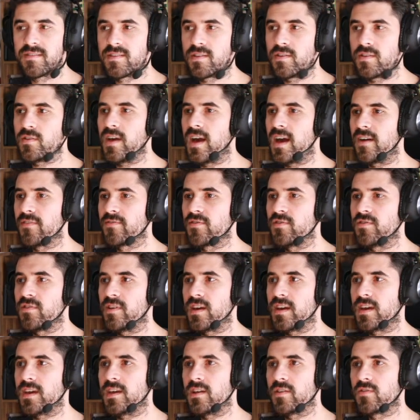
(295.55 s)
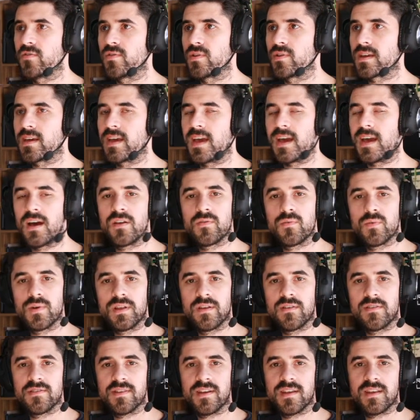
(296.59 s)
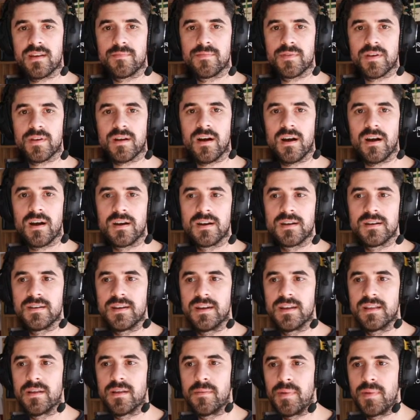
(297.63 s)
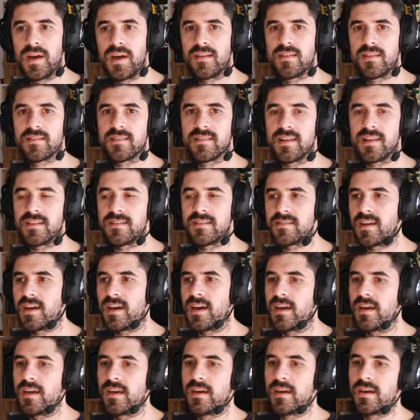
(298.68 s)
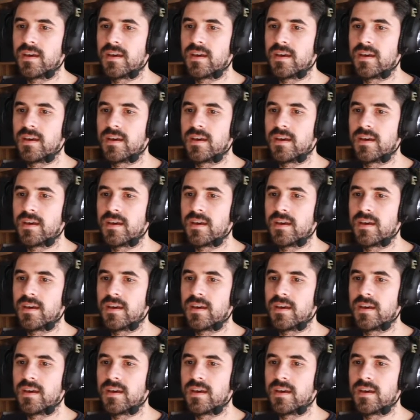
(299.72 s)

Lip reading: So you have to take into account when you set up the car in the pits, let's say